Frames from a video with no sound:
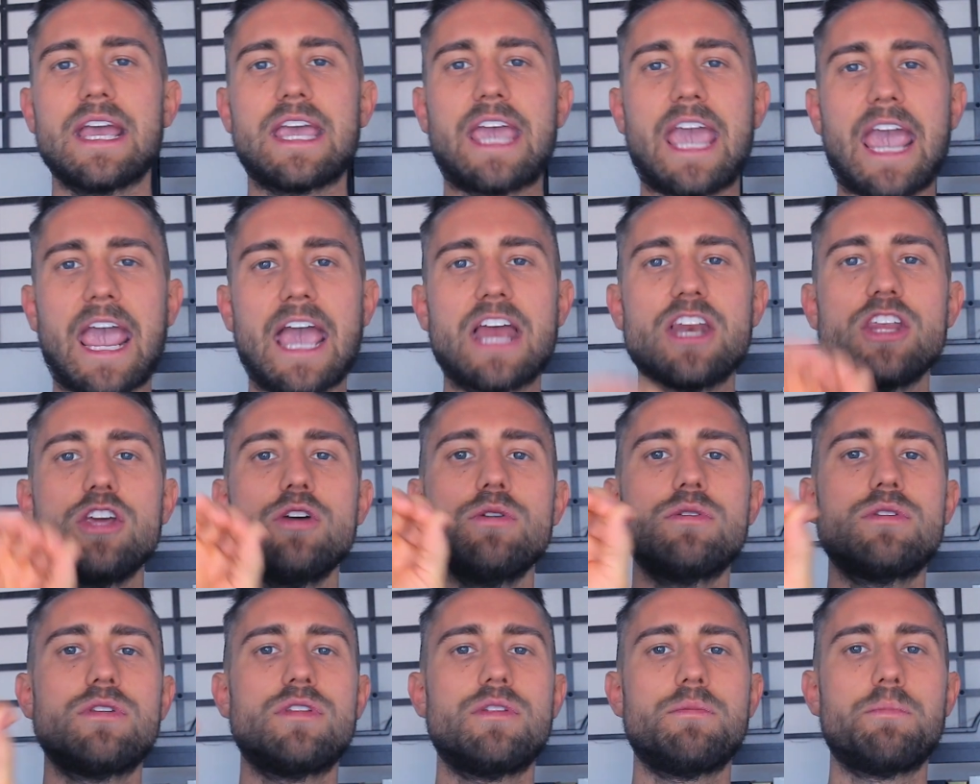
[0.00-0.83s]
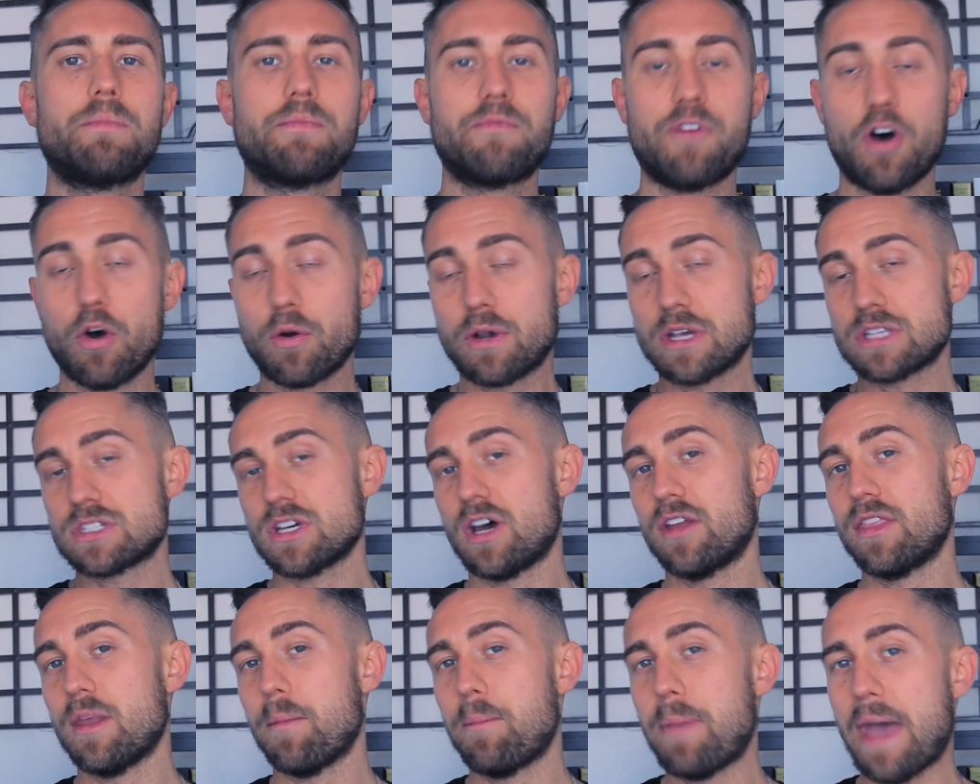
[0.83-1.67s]
Can you focus
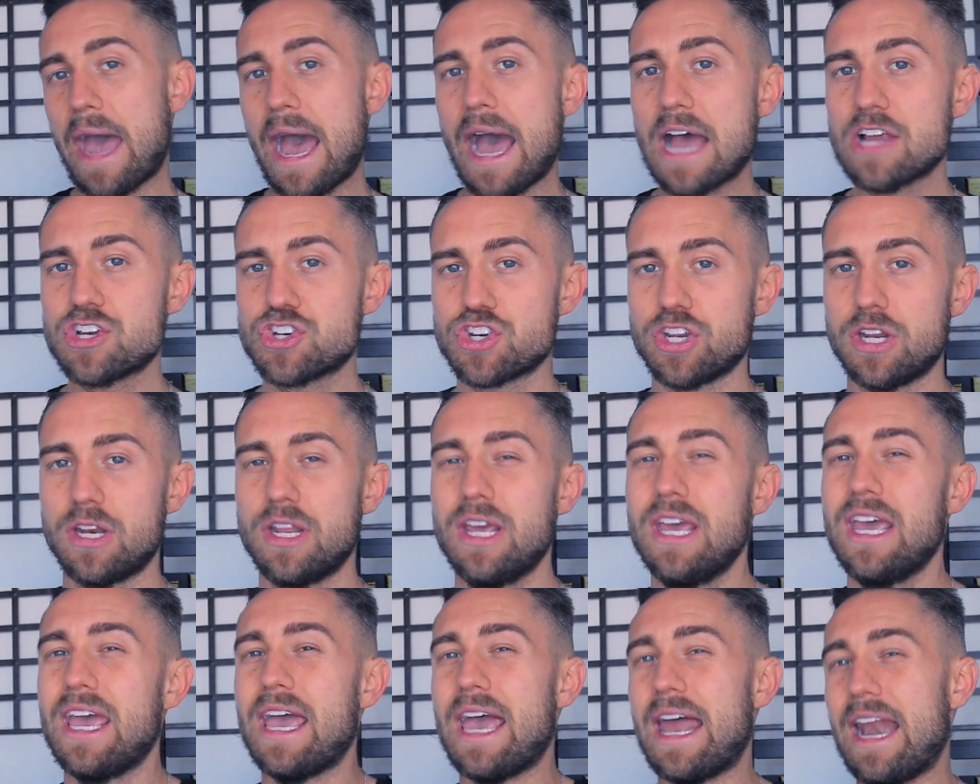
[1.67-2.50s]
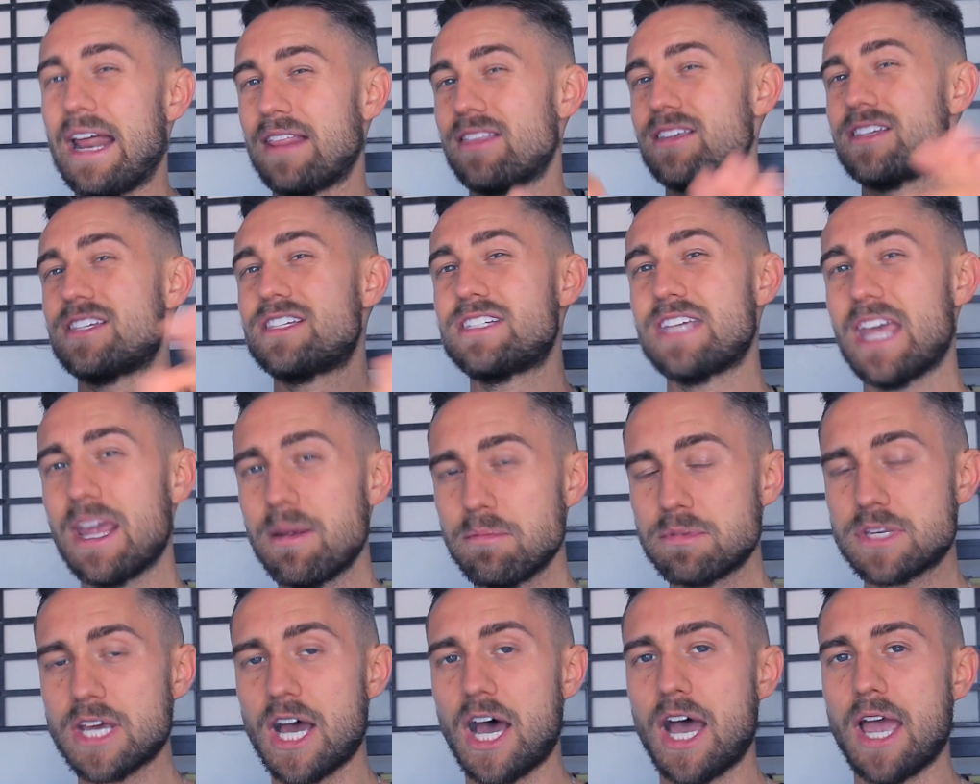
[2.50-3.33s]
on the passion, and at the
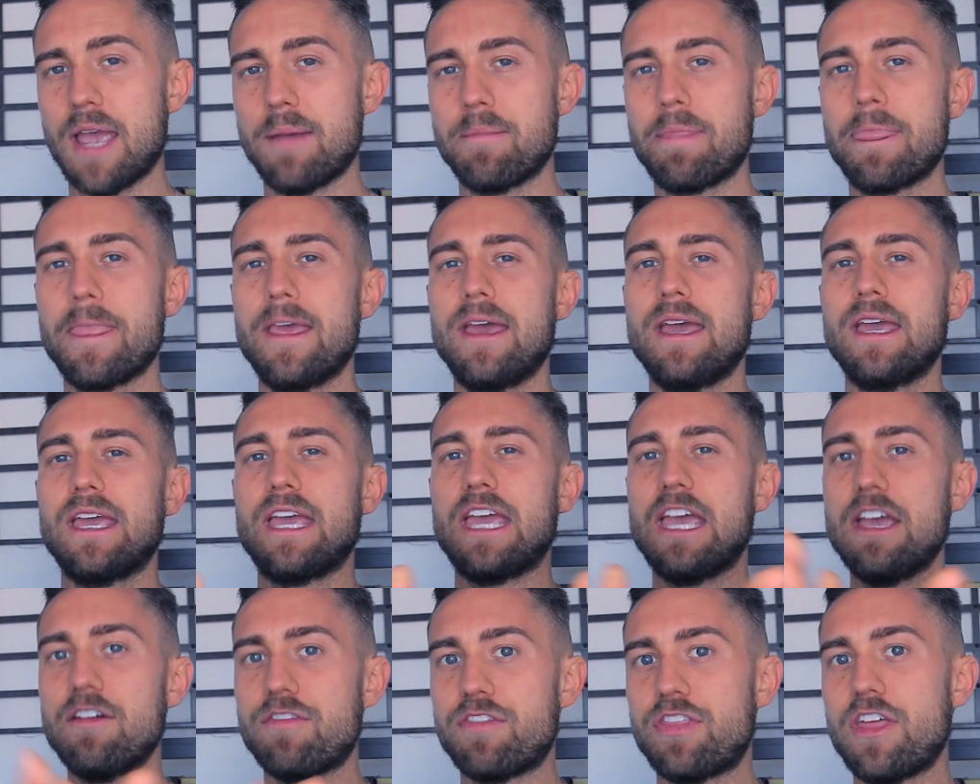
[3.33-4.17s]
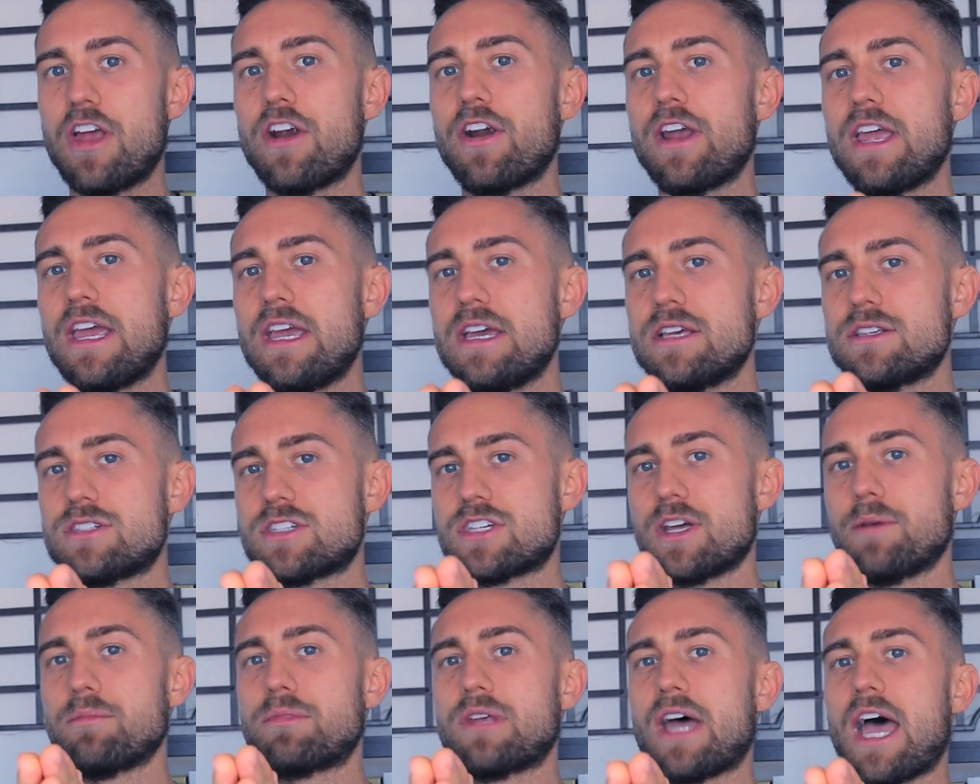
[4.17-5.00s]
same time, if there
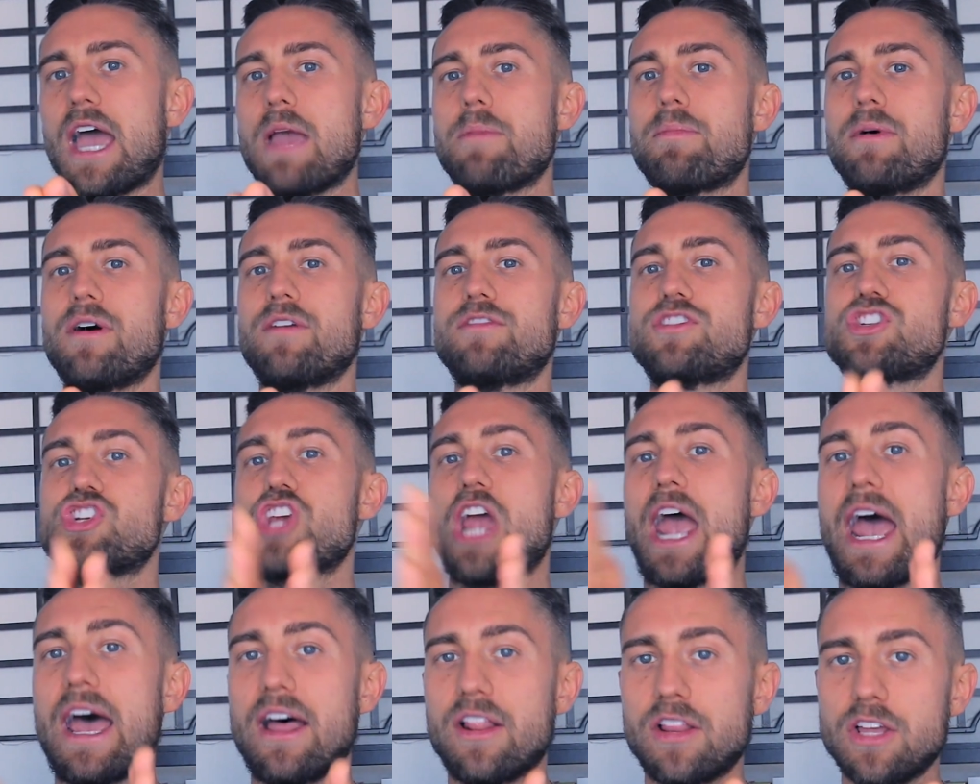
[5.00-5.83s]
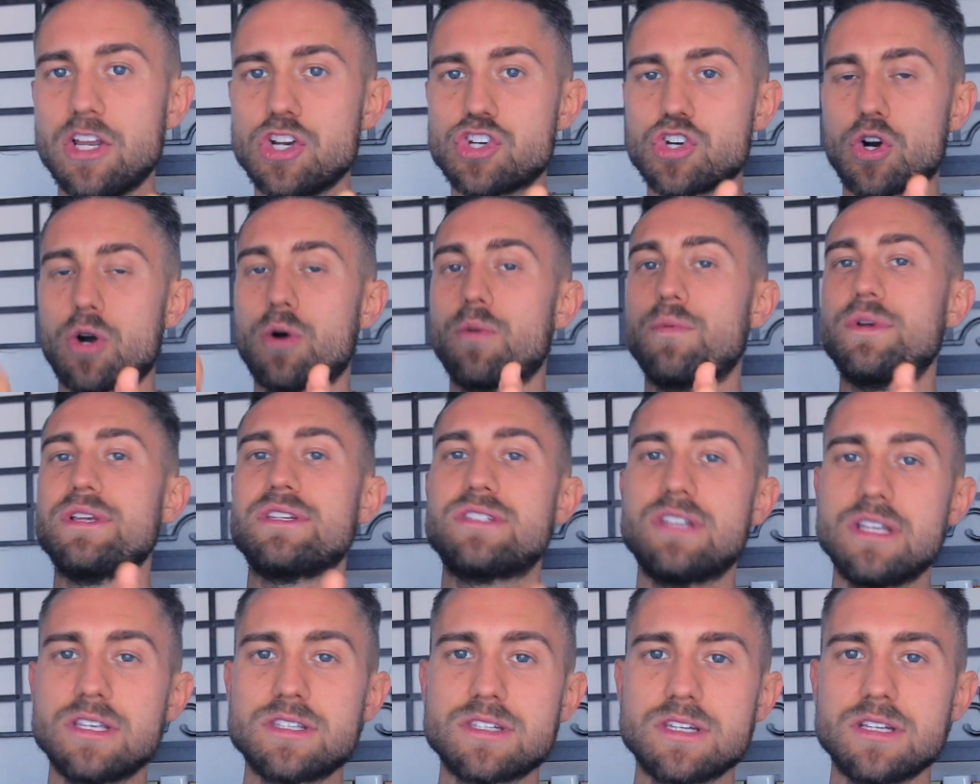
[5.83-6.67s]
is some type of challenge or
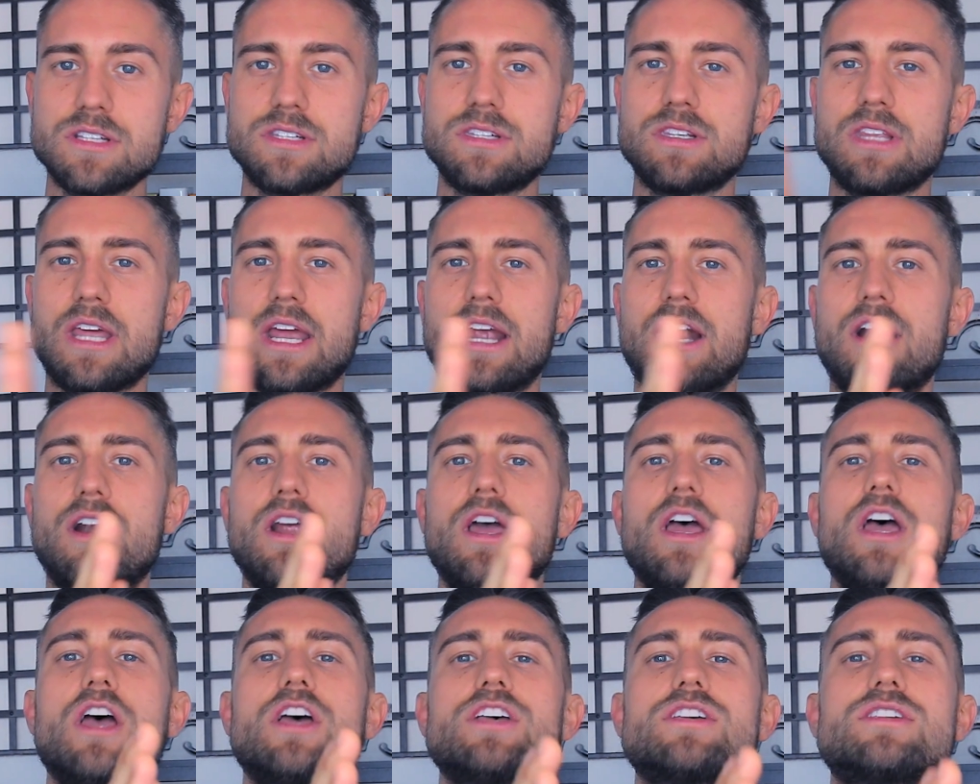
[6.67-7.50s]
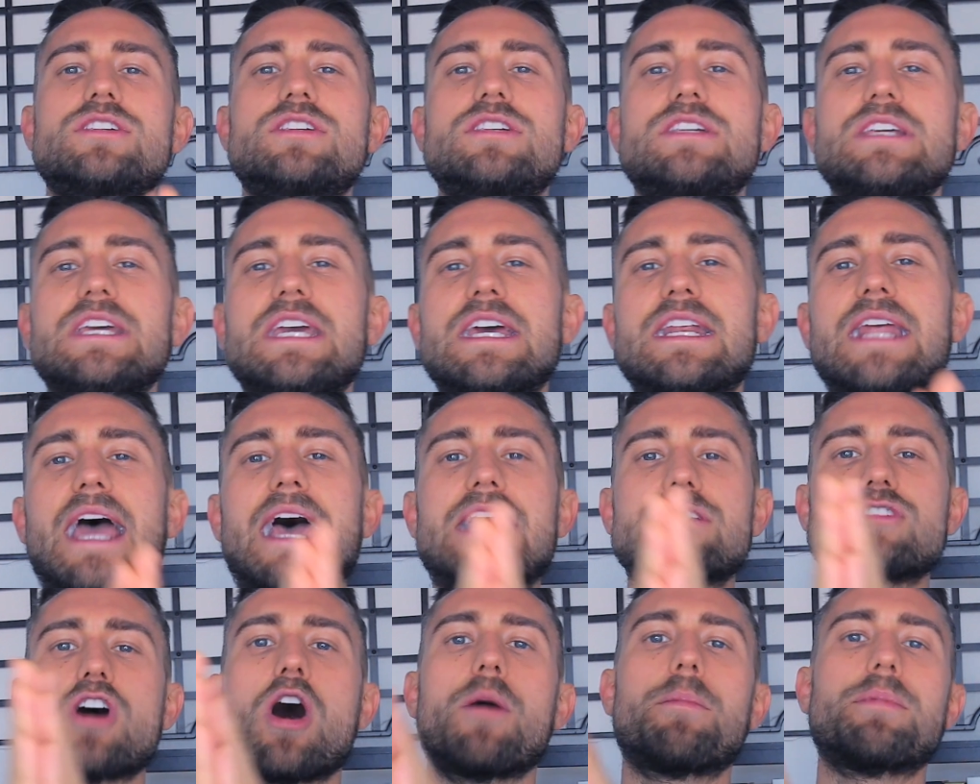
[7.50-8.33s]
resistance there, see it
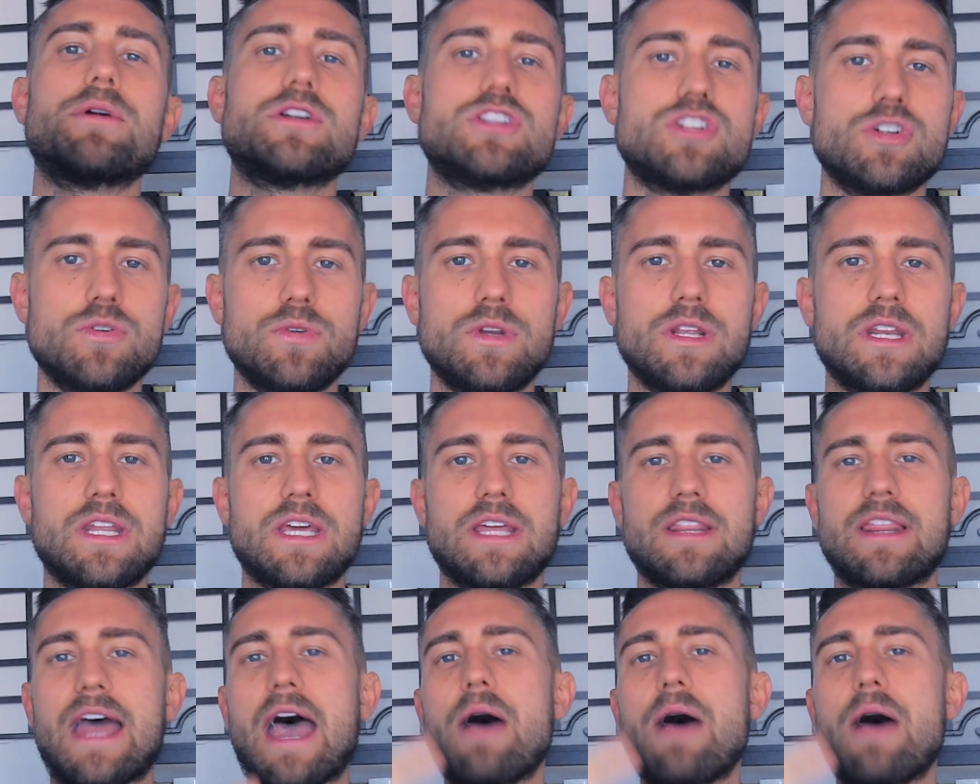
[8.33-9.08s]
as opportunity.